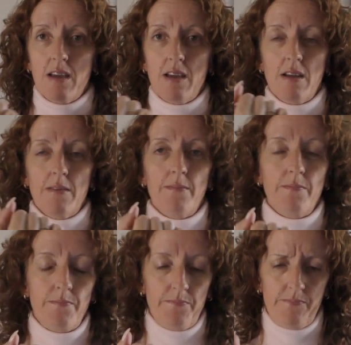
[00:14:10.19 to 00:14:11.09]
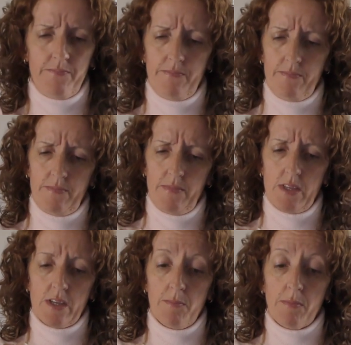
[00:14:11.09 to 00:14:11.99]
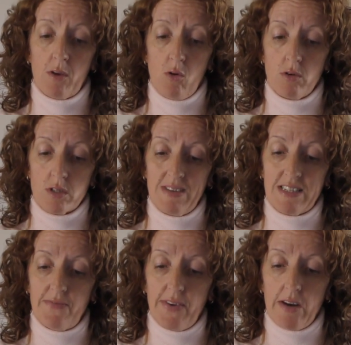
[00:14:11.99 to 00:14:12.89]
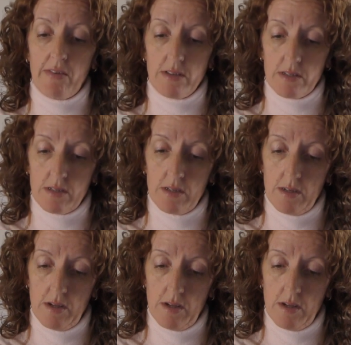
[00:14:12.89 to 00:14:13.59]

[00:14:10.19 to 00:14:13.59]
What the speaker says: it's going to cause some interference.